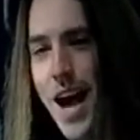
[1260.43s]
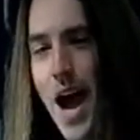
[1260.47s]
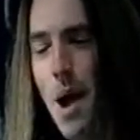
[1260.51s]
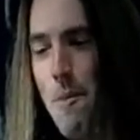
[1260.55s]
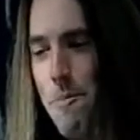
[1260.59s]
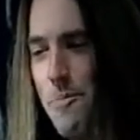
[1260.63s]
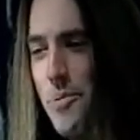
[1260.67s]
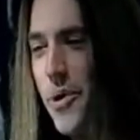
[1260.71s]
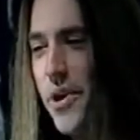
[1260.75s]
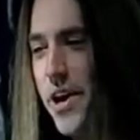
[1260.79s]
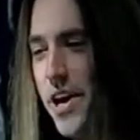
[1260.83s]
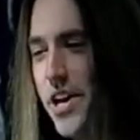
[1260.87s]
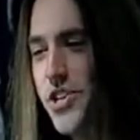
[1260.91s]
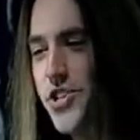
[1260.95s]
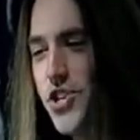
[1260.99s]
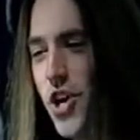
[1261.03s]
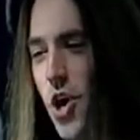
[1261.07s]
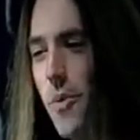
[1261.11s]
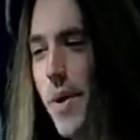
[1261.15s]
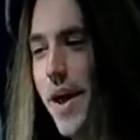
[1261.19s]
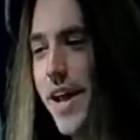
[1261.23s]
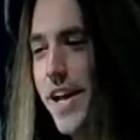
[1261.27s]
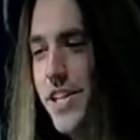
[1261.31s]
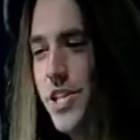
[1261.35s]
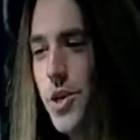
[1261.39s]
I'm pretty
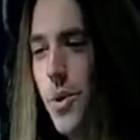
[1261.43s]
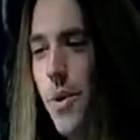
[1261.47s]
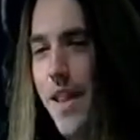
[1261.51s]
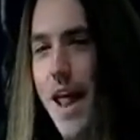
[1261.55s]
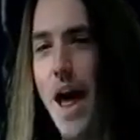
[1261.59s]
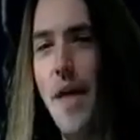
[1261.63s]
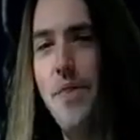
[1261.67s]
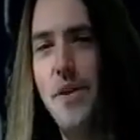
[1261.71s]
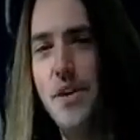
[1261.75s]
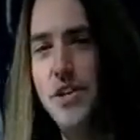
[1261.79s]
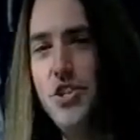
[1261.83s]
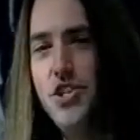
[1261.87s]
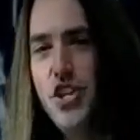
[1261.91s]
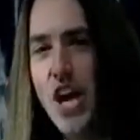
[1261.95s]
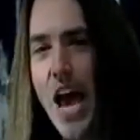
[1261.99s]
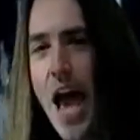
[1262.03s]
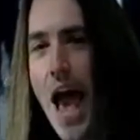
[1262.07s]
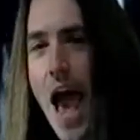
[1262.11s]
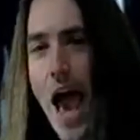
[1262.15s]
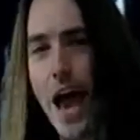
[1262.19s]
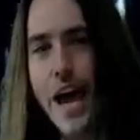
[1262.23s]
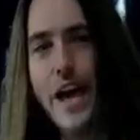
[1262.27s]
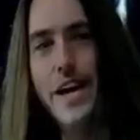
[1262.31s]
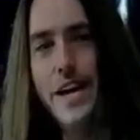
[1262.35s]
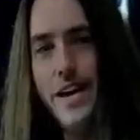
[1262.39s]
sure we could do without the
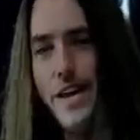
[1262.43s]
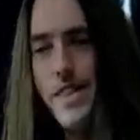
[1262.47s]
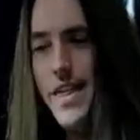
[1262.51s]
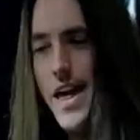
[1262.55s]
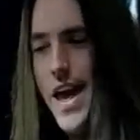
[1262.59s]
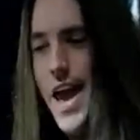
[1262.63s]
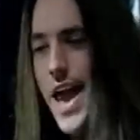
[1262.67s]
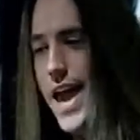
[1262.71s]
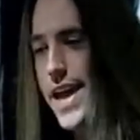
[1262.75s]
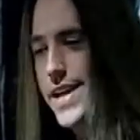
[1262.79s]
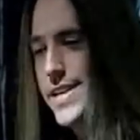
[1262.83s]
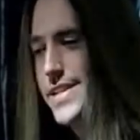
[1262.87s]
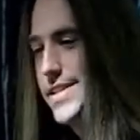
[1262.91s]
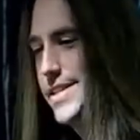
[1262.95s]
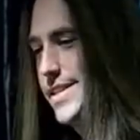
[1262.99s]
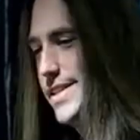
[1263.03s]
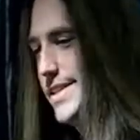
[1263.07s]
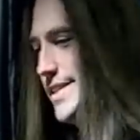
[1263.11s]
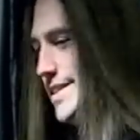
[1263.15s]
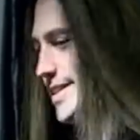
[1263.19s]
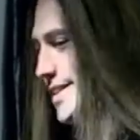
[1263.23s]
jack. Thanks.